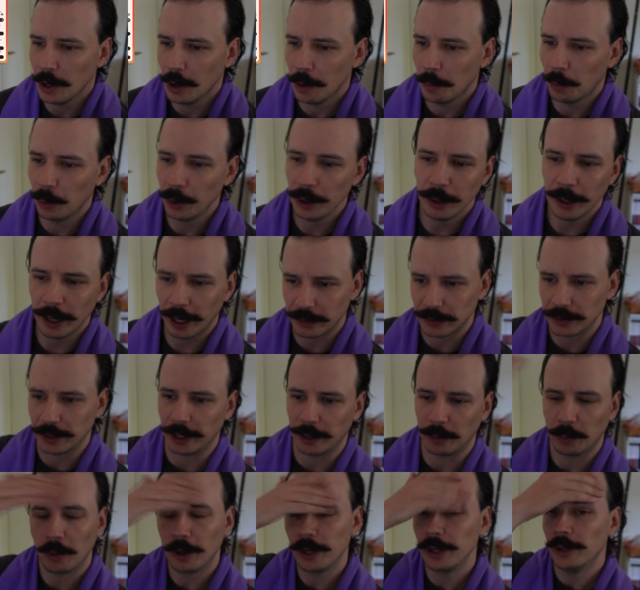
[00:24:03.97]
But what do you guys think?
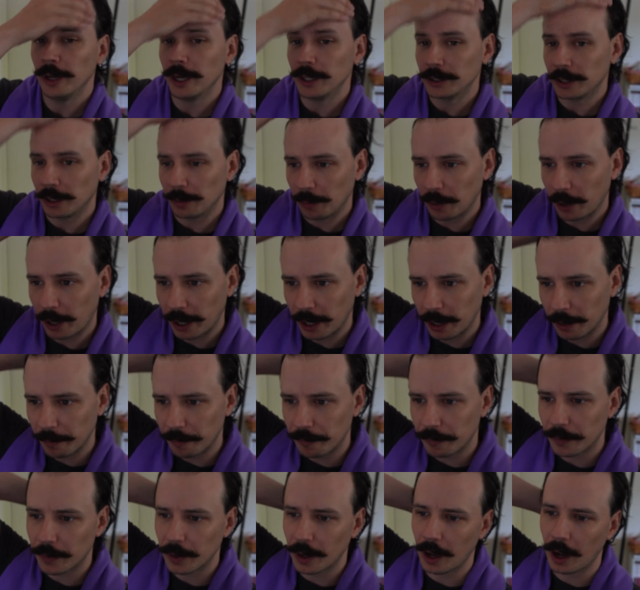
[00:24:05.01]
Where are you guys going to play him?
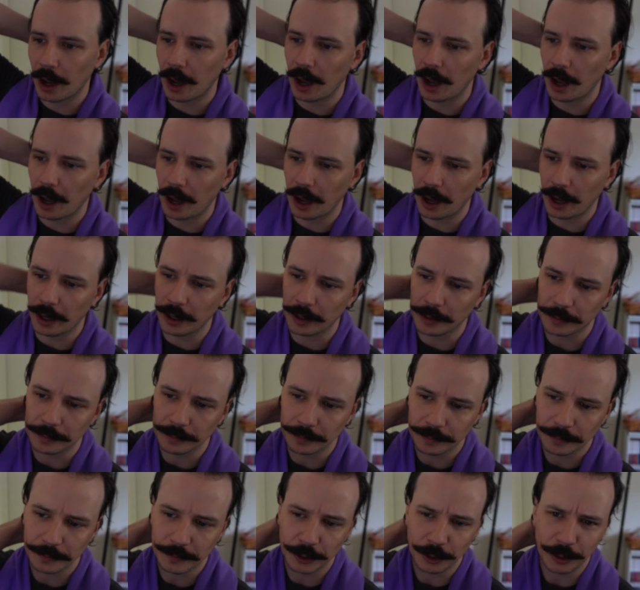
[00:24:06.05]
Do
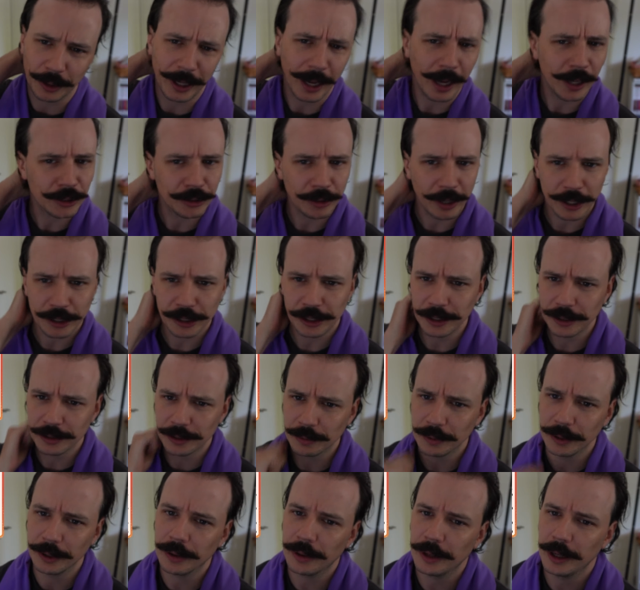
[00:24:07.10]
you think Extract Shield's a
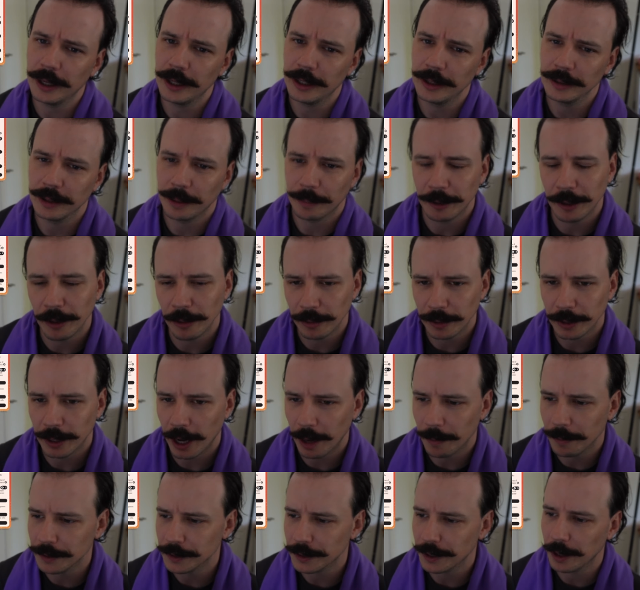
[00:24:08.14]
real thing? Let me know in the
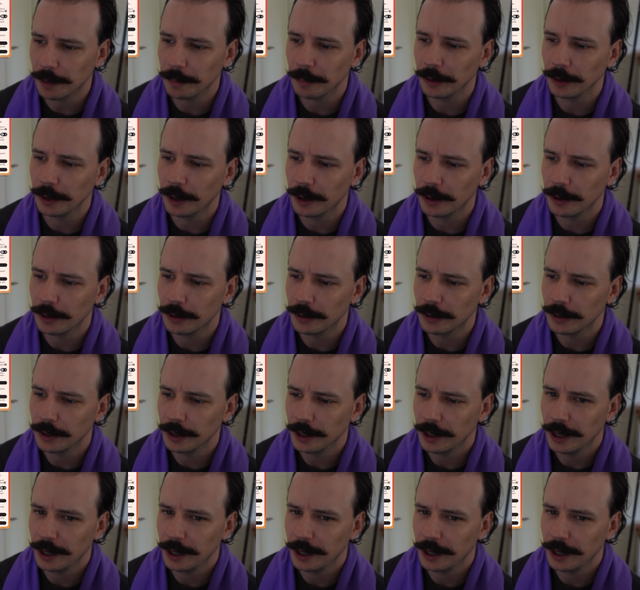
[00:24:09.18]
comments down below.